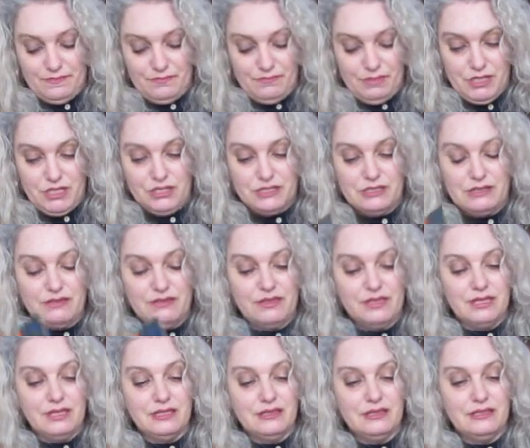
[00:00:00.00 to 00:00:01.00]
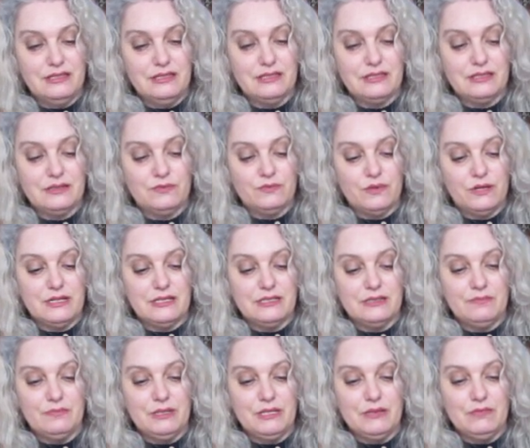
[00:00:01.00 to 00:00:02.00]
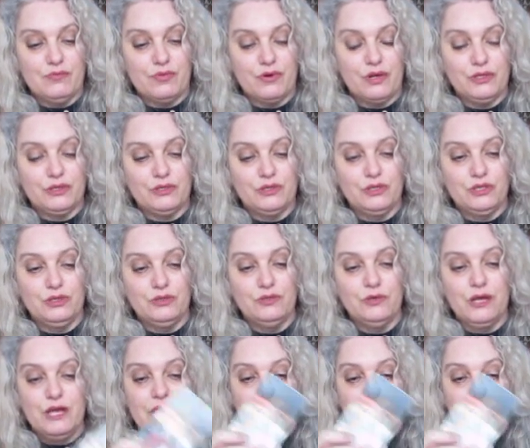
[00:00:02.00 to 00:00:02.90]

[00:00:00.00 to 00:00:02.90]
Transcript: because I think this, what is being brought to you,